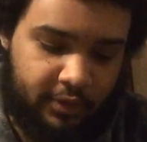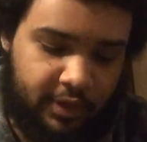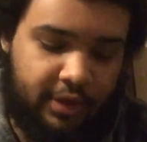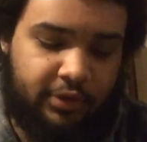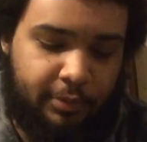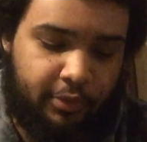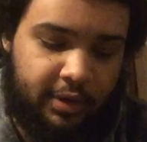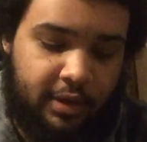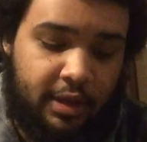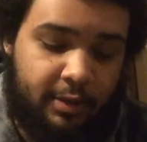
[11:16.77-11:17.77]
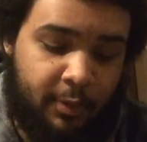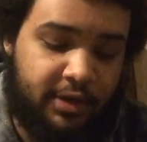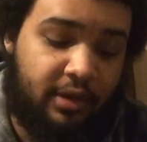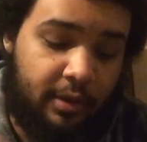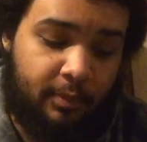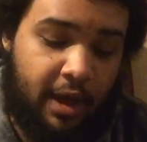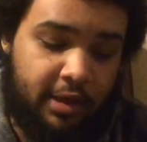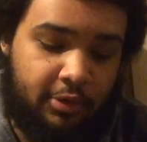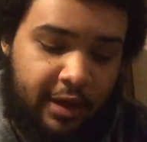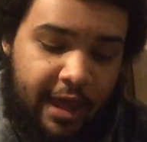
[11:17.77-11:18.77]
That is the point. But
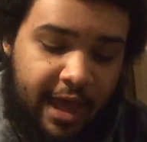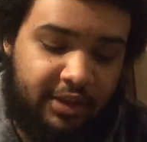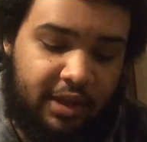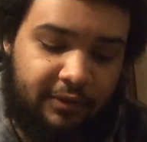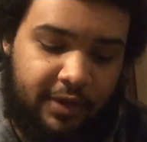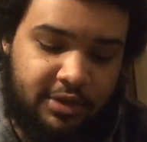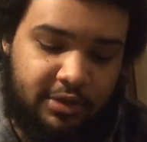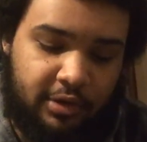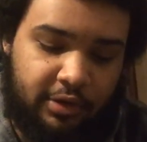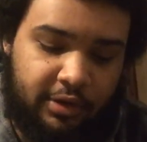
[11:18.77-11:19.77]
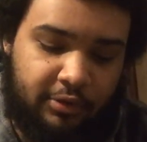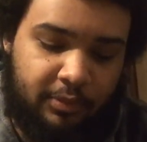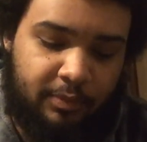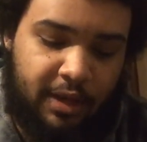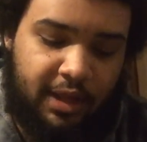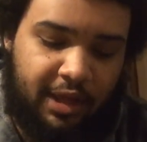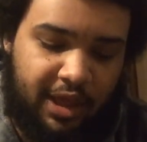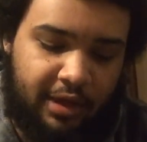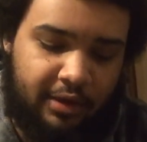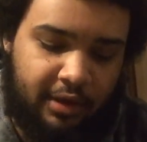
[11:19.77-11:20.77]
Mayu has the advantage early due to many
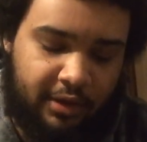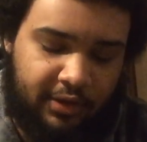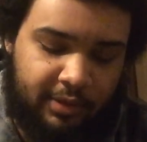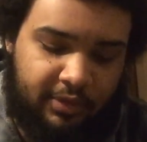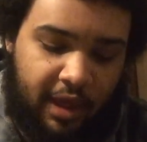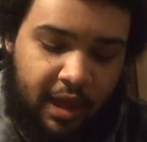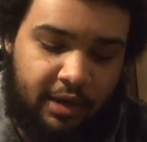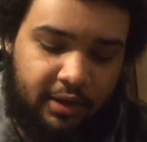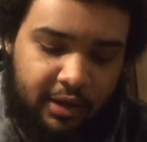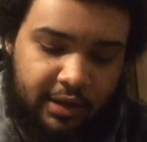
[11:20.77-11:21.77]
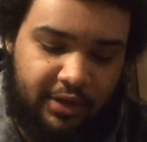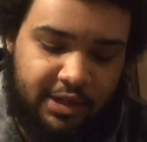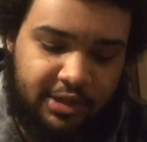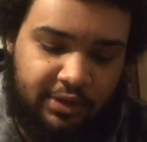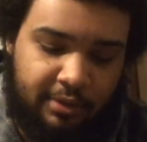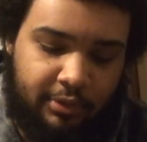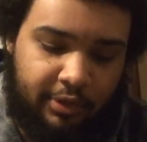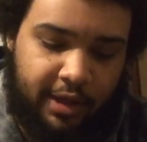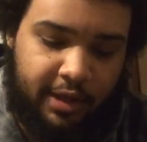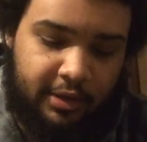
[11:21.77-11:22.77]
kick attempts and kicks that she was able to
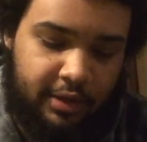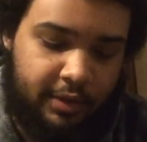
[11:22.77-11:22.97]
land.